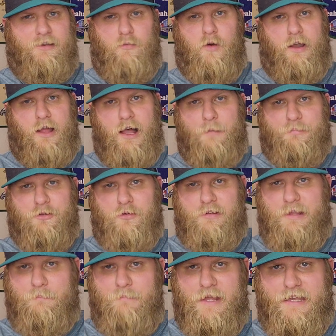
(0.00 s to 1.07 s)
Didn't want to upload
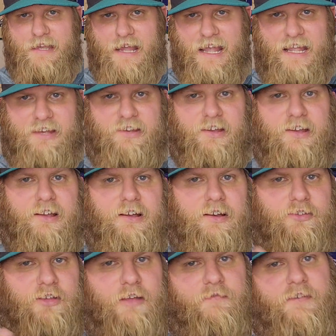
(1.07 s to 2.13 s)
it at midnight,
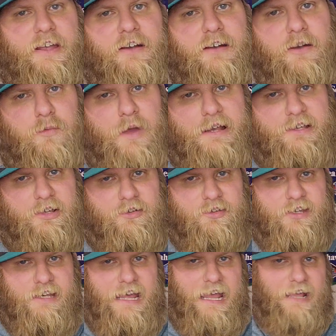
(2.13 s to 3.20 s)
so I figured I'd wait till
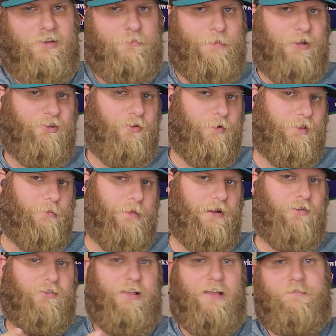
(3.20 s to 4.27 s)
today, especially with the
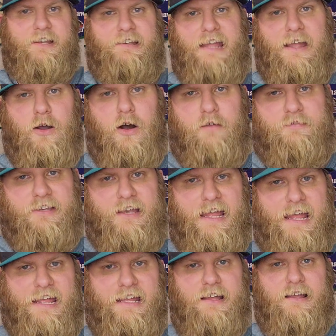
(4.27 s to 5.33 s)
Mariners having a day off
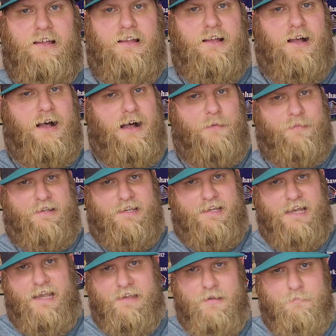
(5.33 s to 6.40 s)
today. Um, it
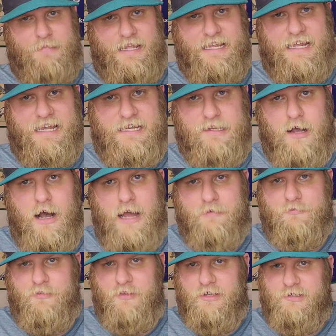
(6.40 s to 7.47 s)
didn't end up being any
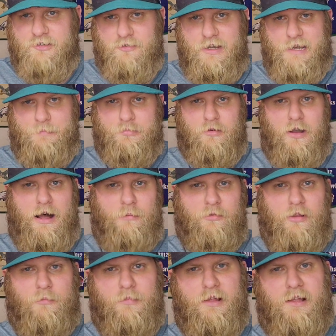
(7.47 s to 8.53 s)
conflict or any
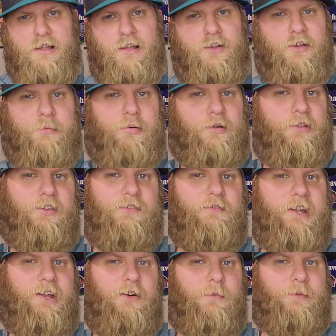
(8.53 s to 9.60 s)
problem to put this
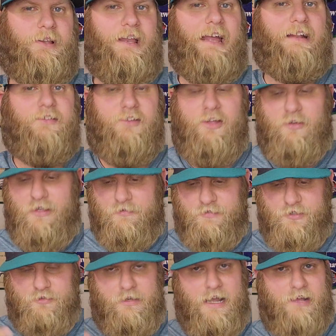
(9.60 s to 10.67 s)
video up today and still
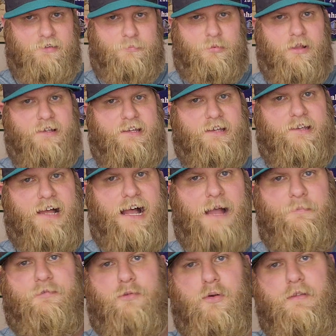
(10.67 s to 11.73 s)
give you guys plenty of
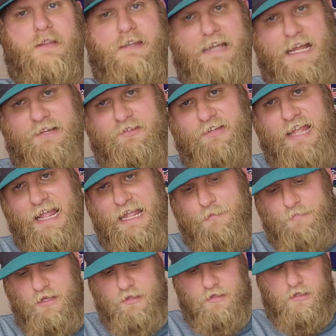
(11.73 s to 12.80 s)
time before the next
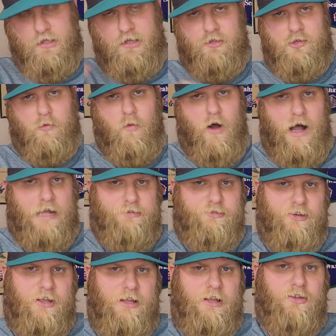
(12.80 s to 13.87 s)
game to
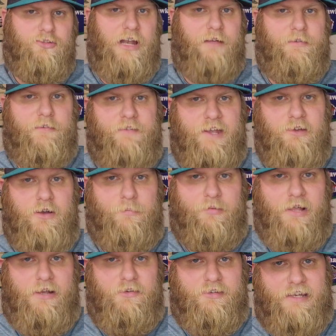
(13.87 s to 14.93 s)
watch. Should have a video up
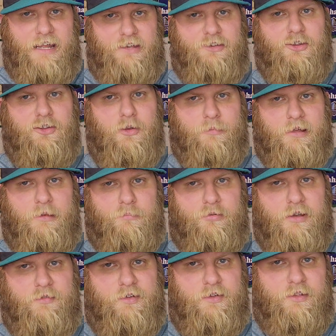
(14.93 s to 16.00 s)
later today too. I'm going to
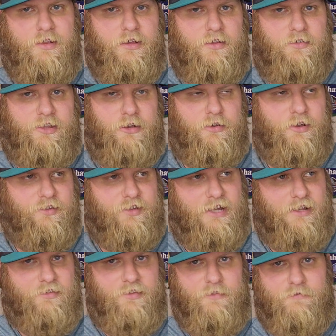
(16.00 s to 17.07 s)
preview the series
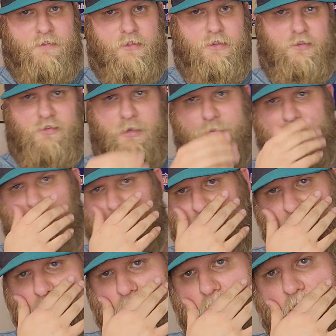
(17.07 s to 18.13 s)
against the Phillies
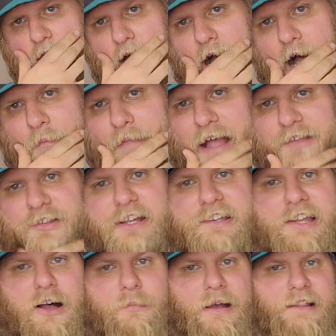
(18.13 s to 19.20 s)
upcoming. Um, as you
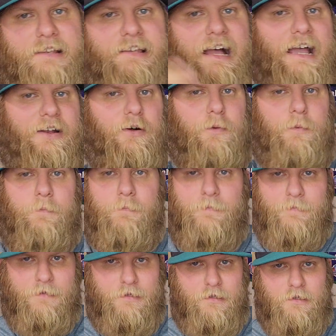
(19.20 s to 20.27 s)
can tell by the title,
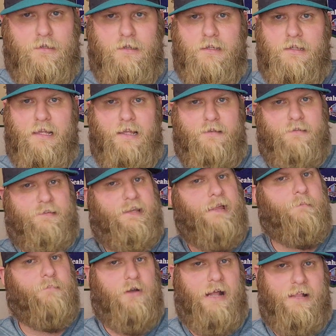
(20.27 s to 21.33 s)
it, eh,
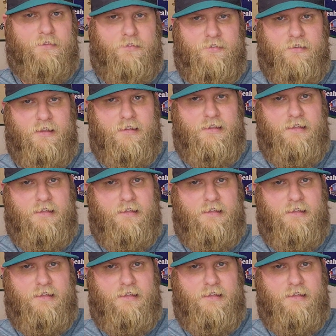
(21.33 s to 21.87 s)
deep breaths.